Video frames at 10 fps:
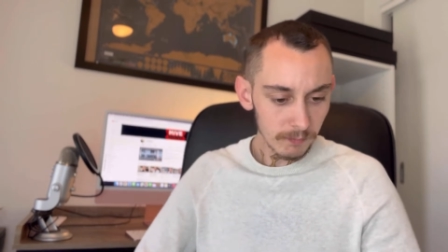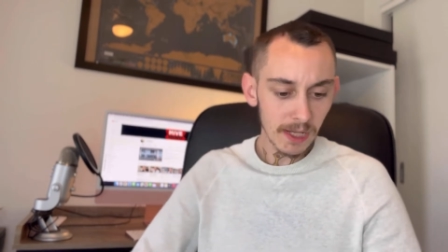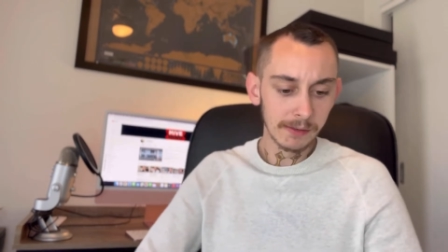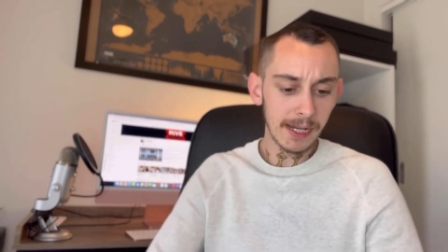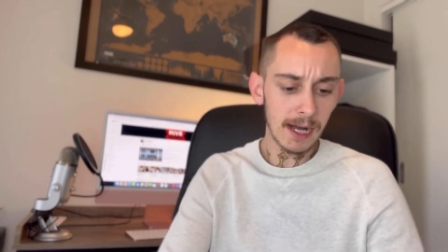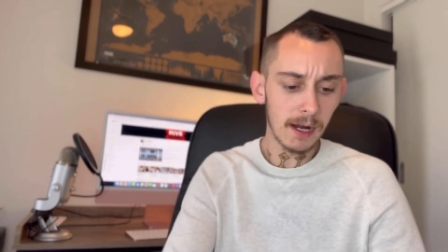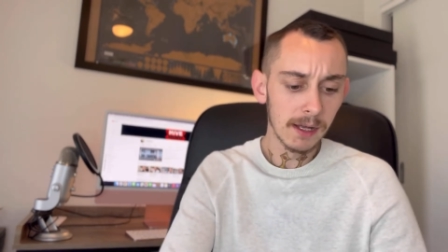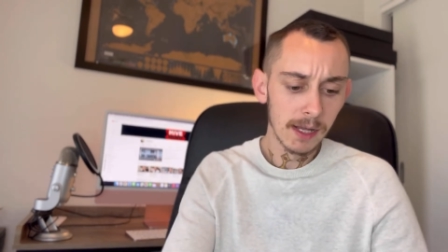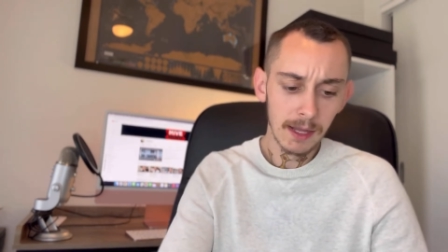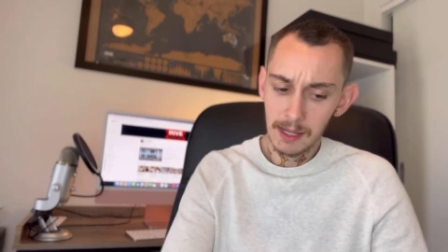Now,
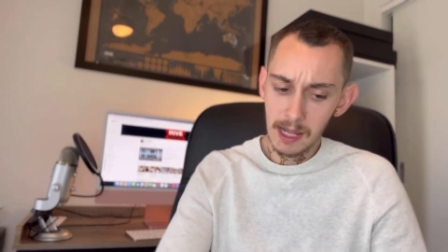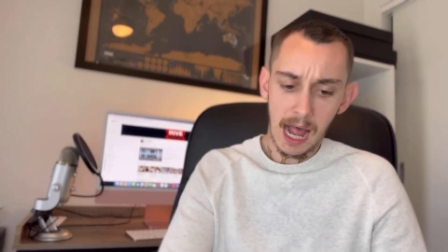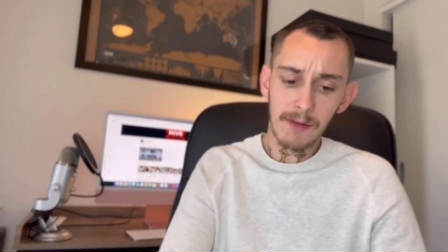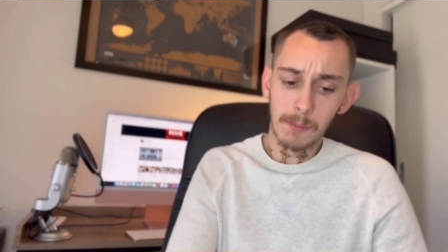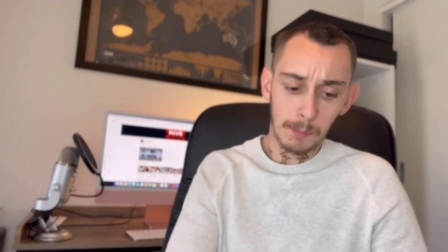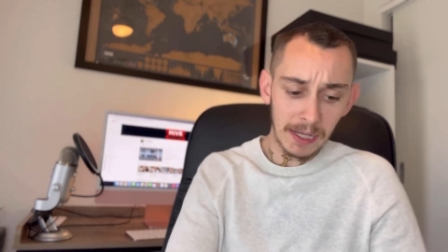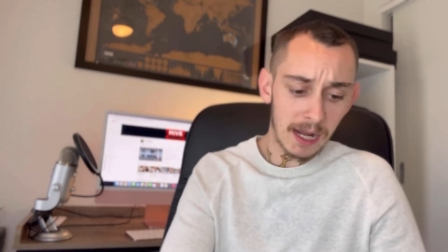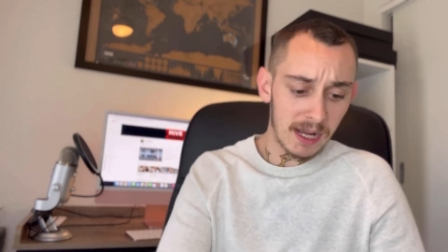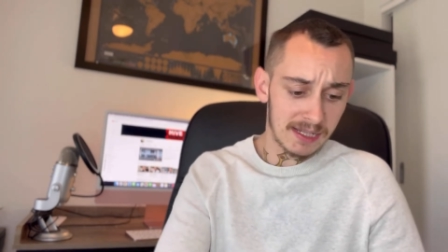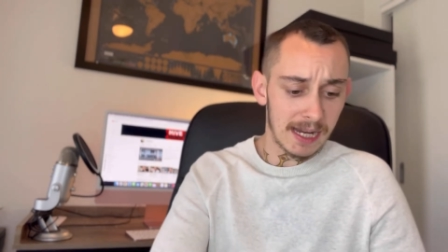I have a big
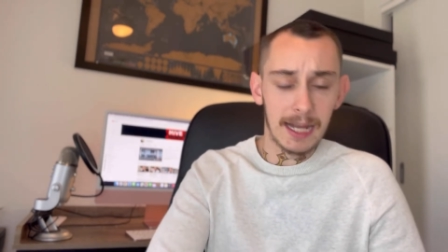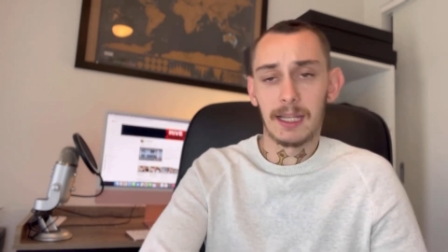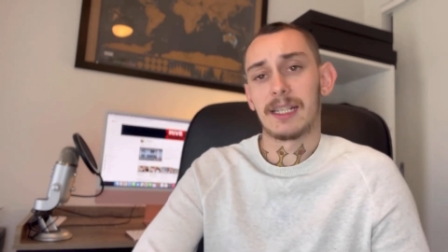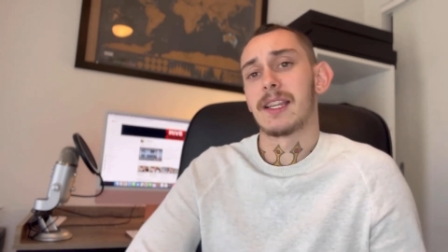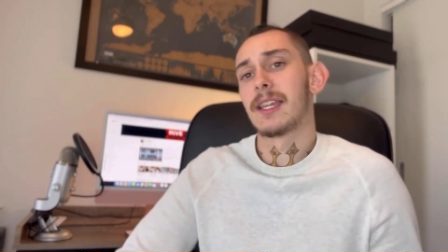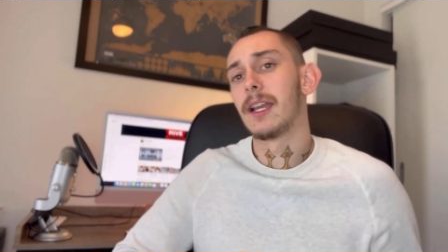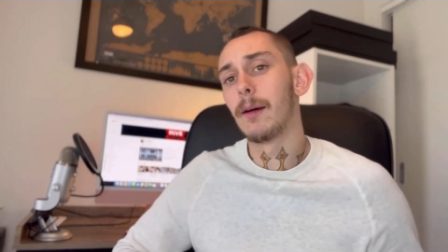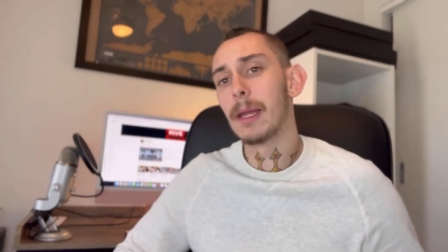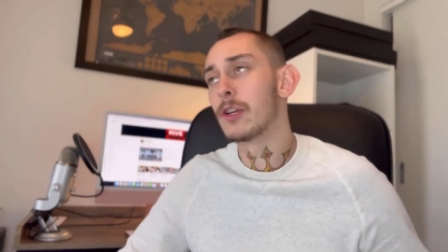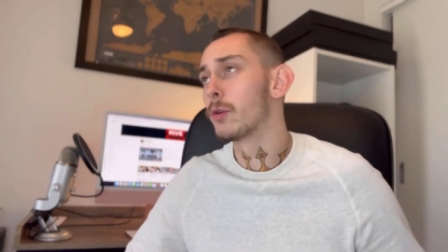ass day. Like I said, I've
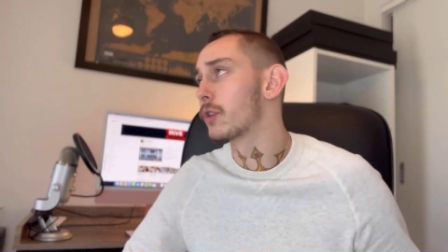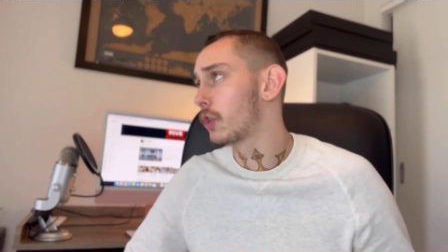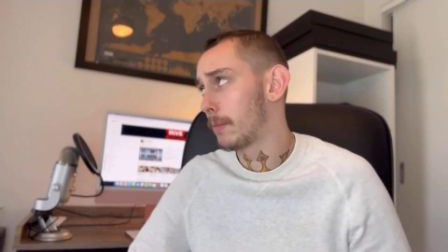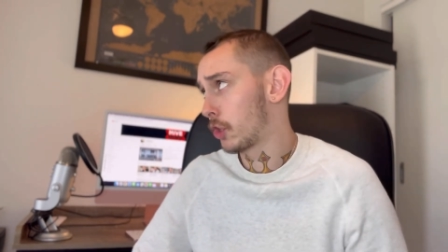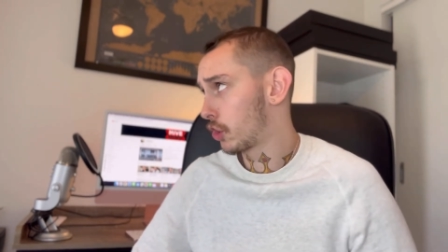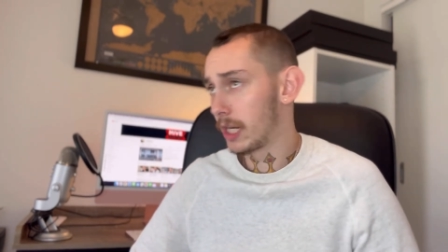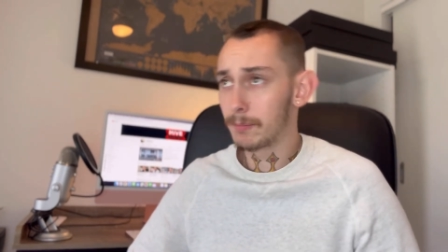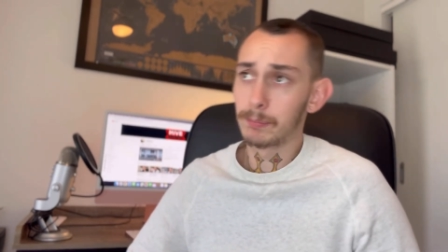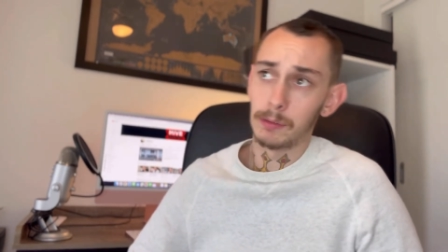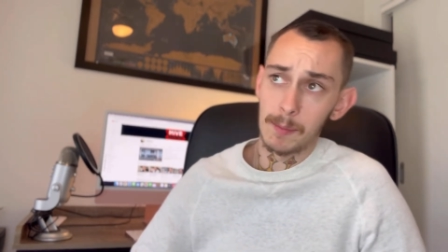been doing so much shit.
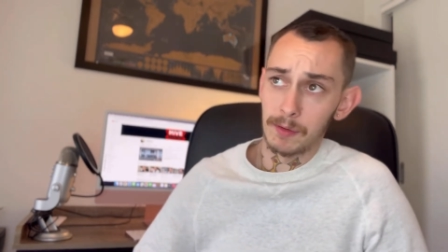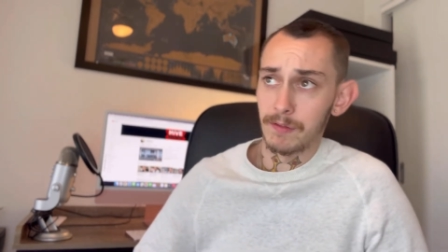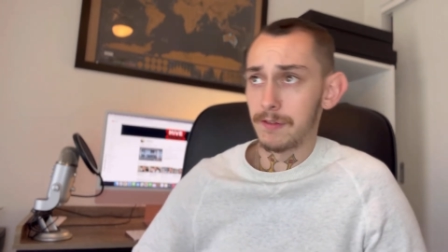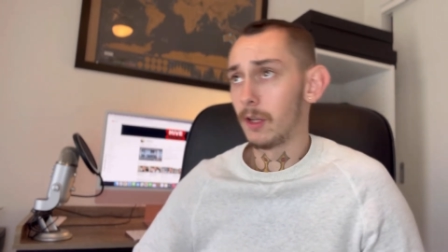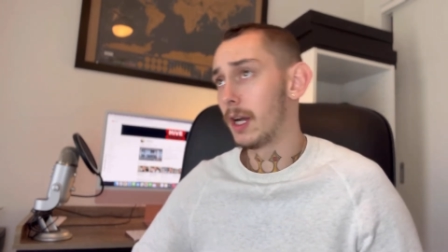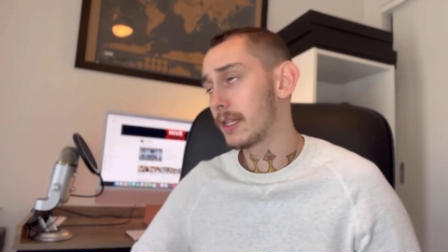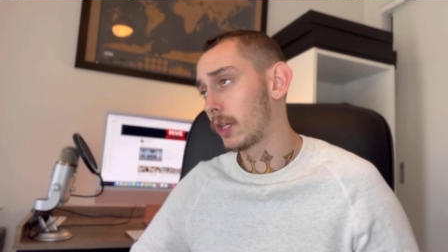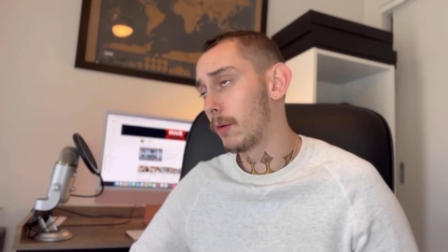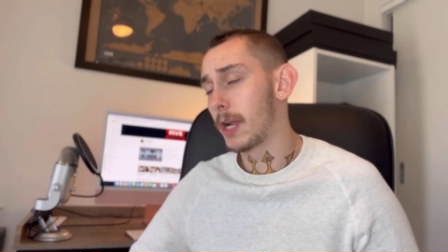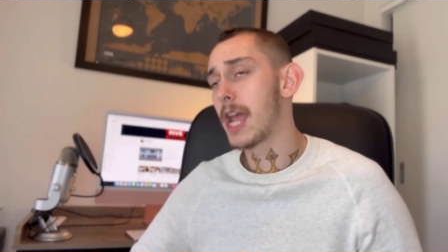Prepping flights,
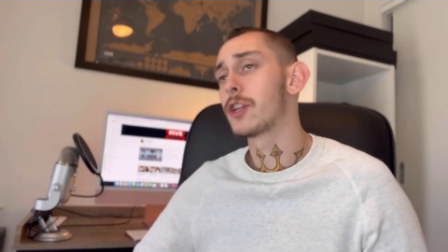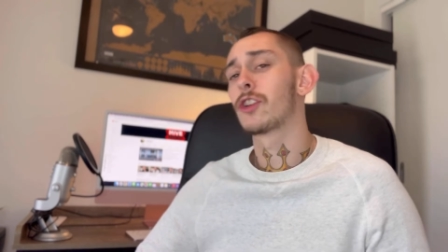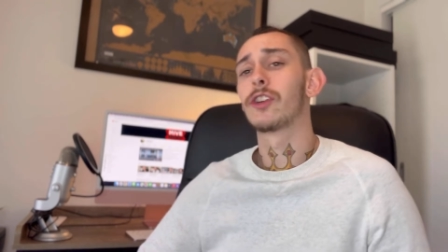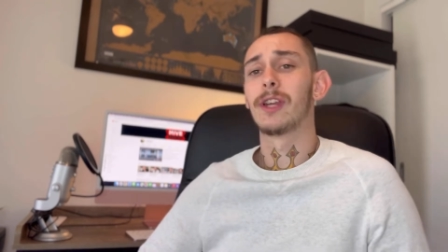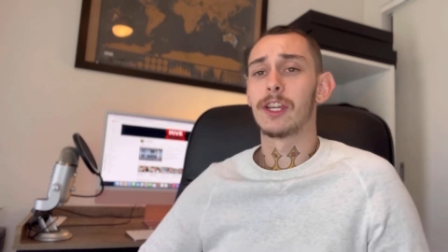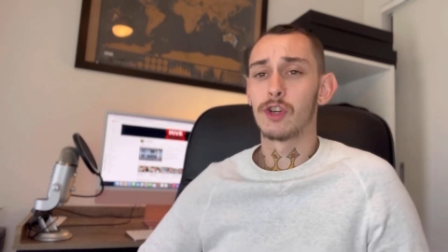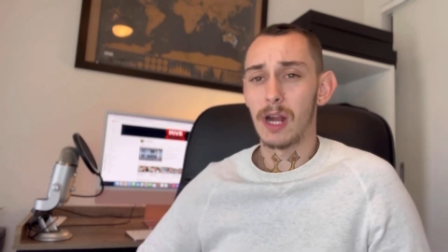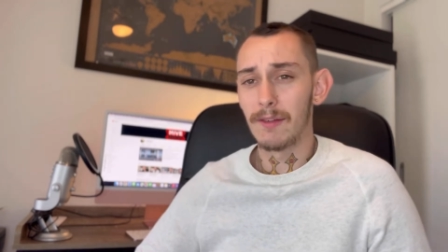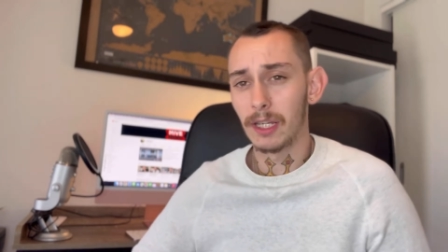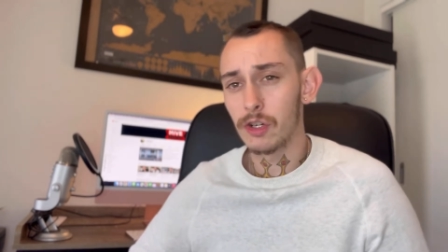accommodation. You need
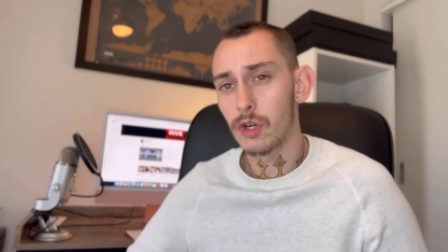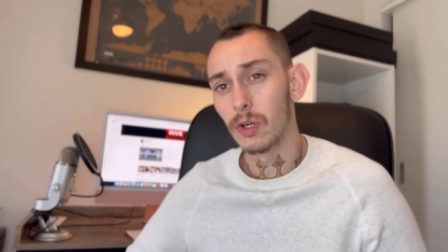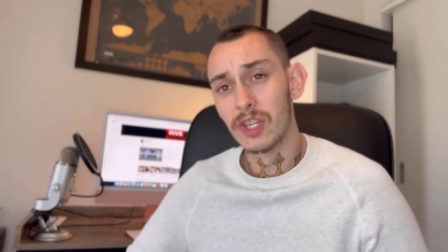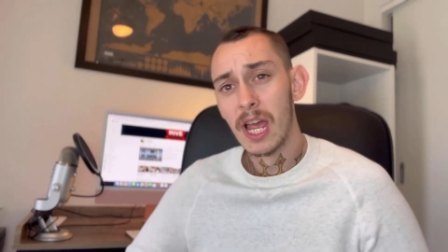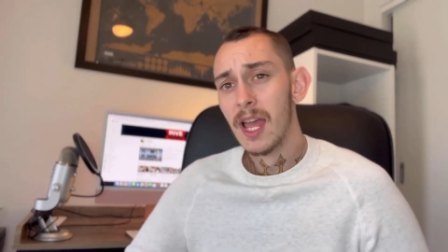travel insurance.